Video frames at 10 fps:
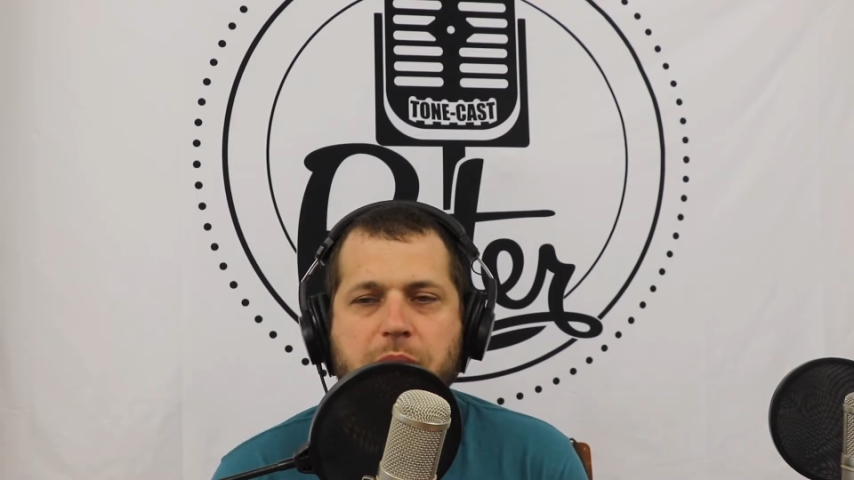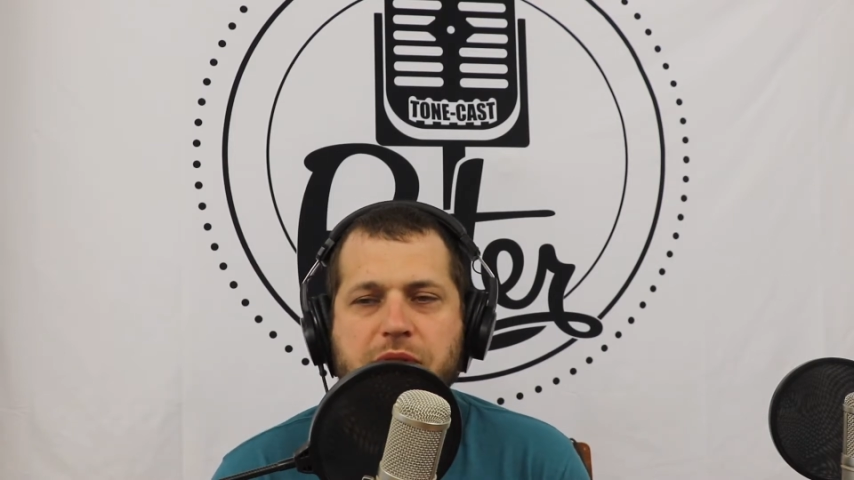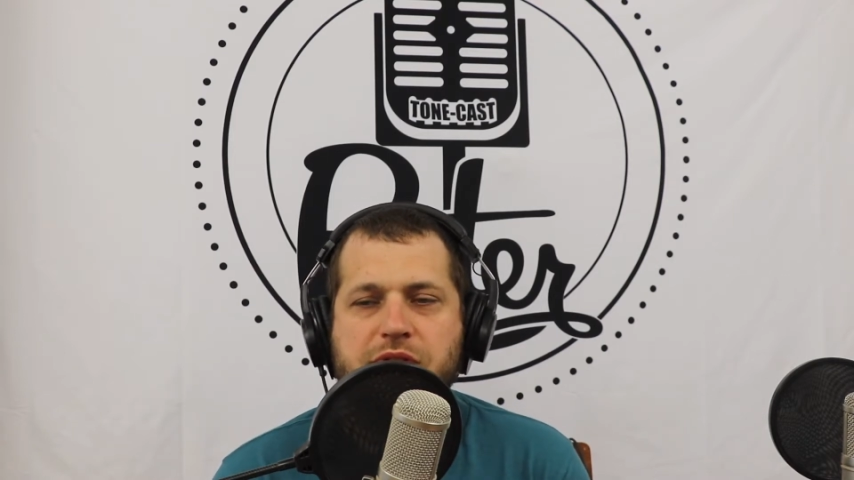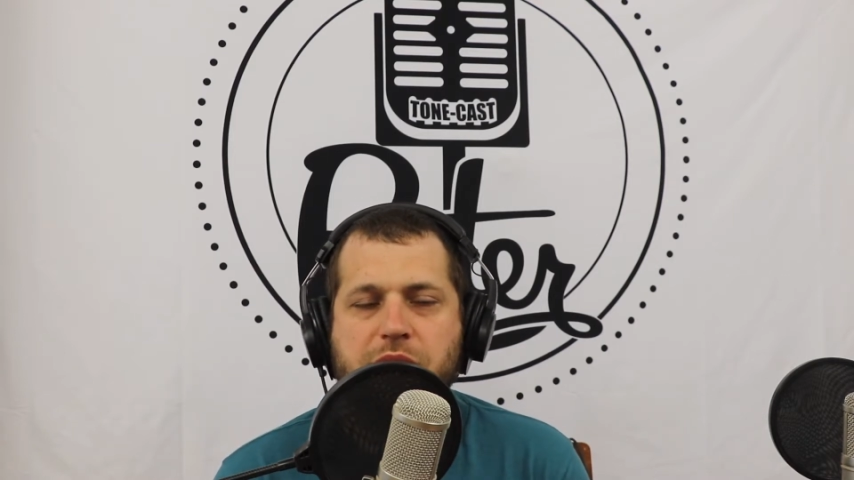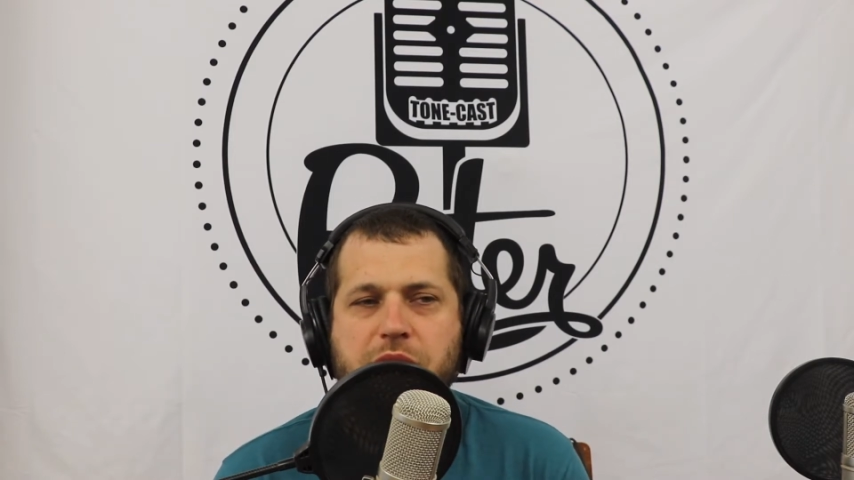and
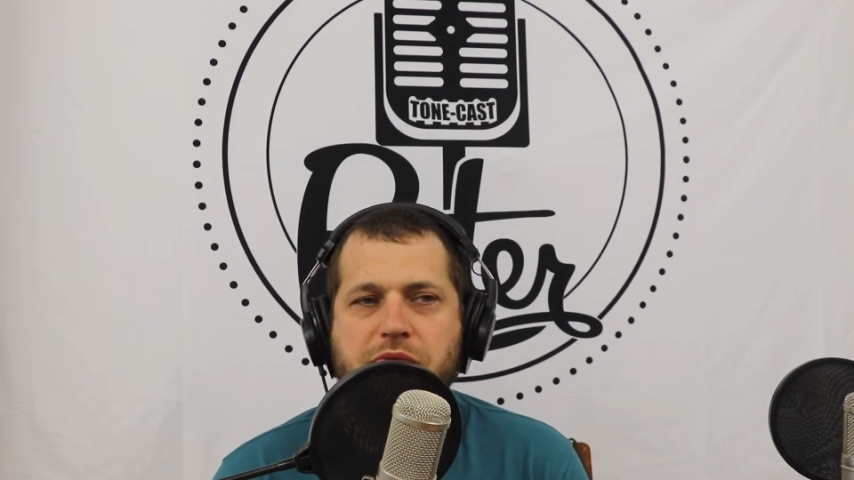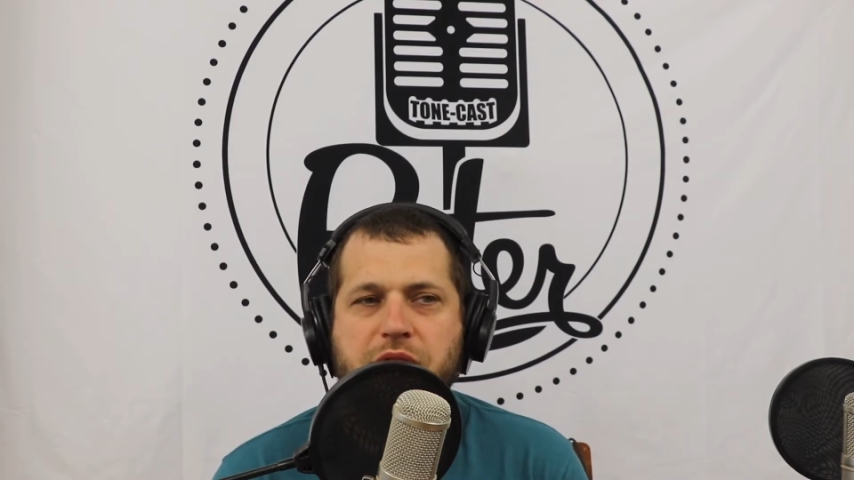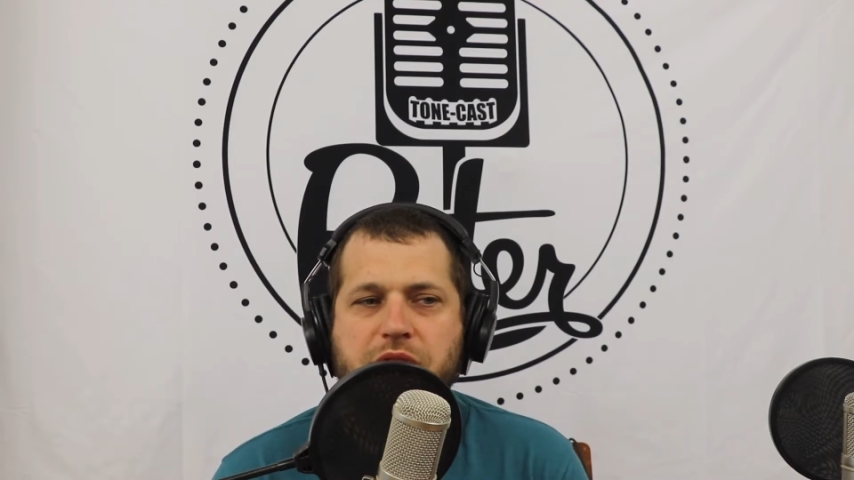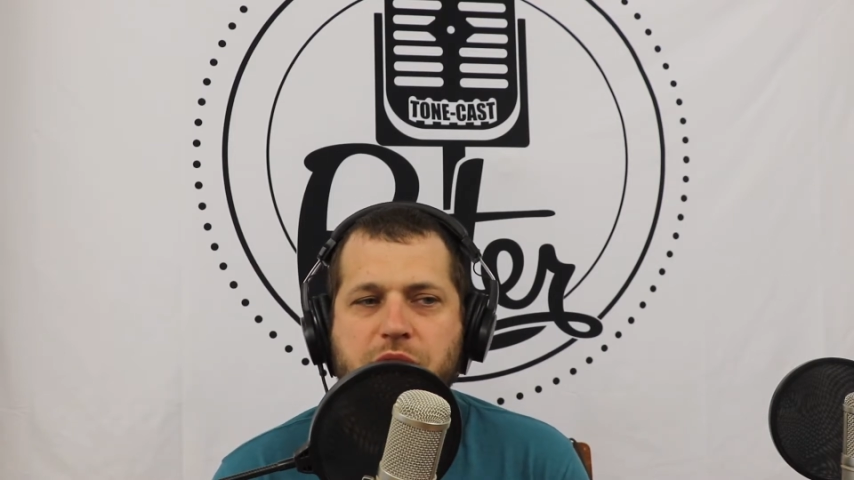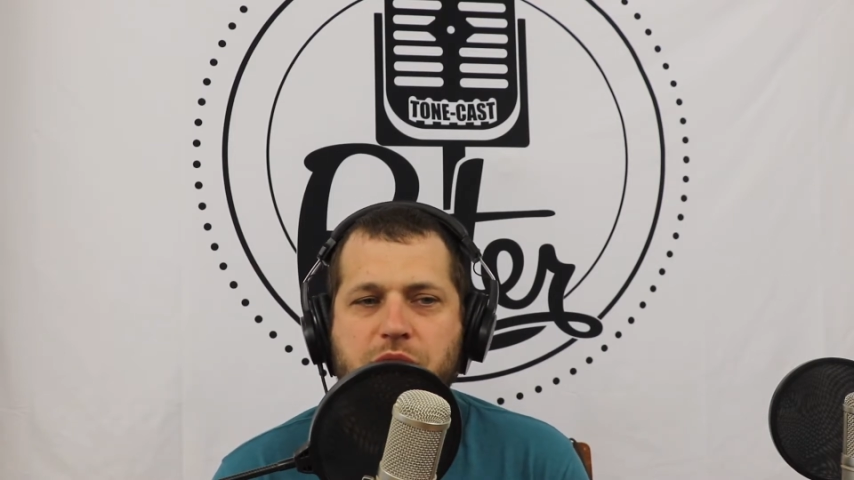so it was
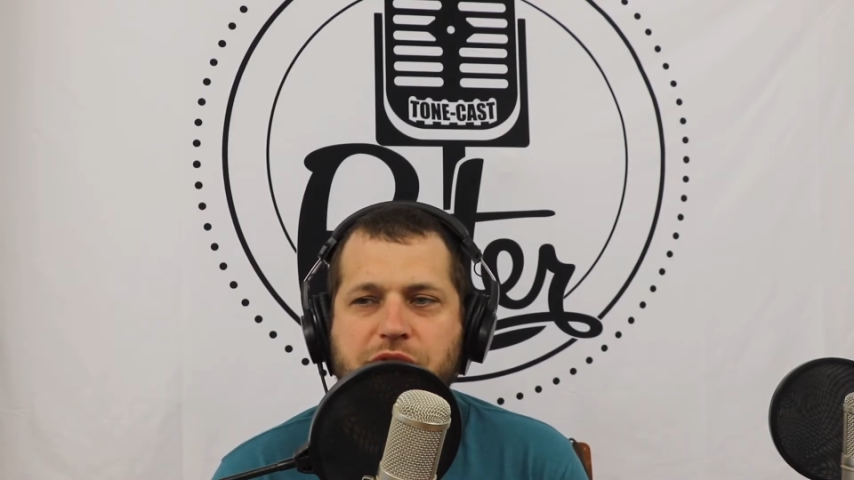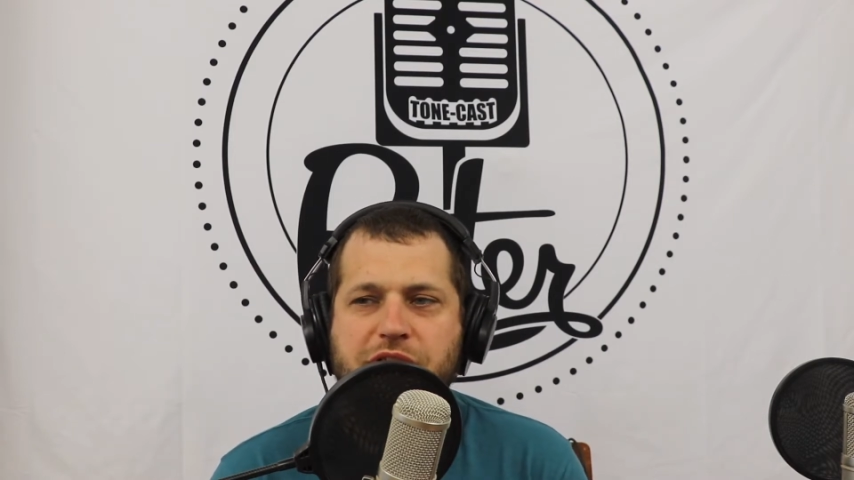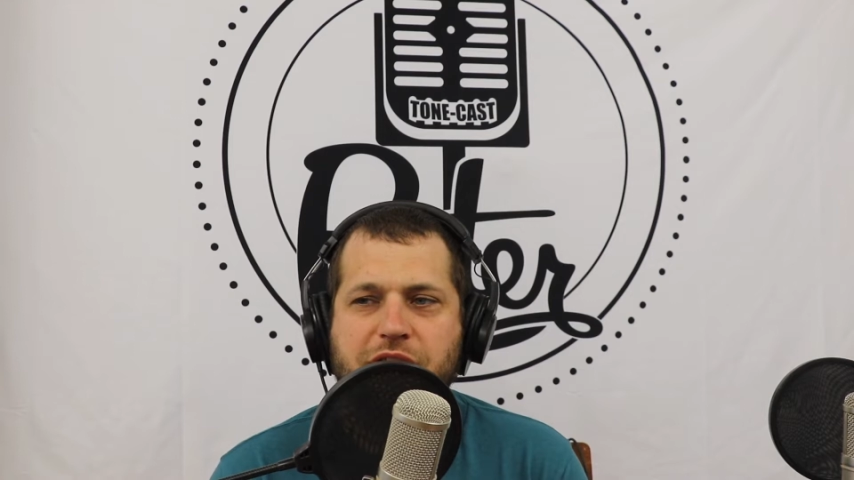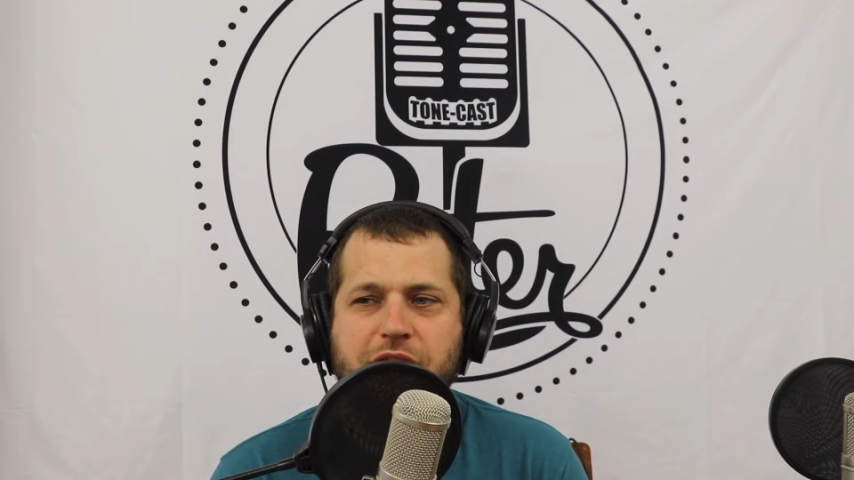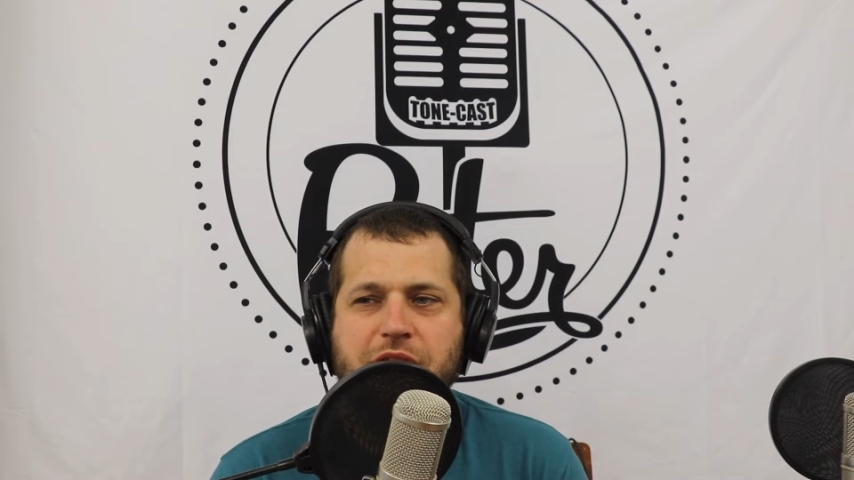very cool
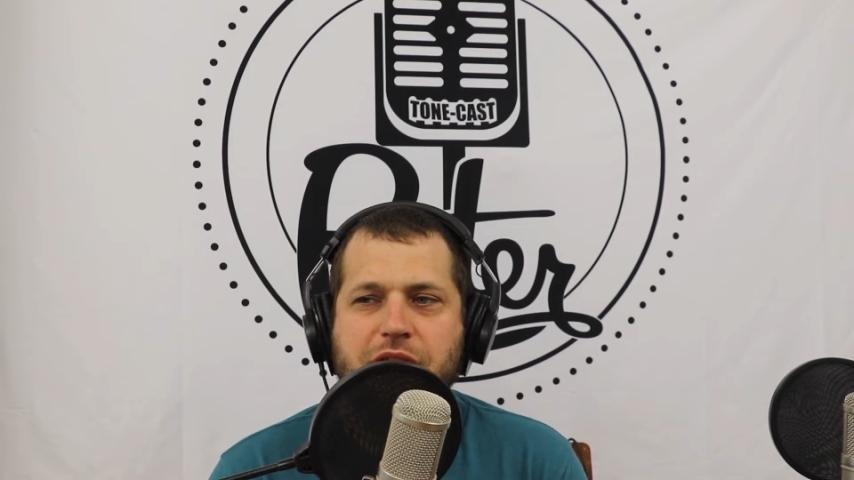to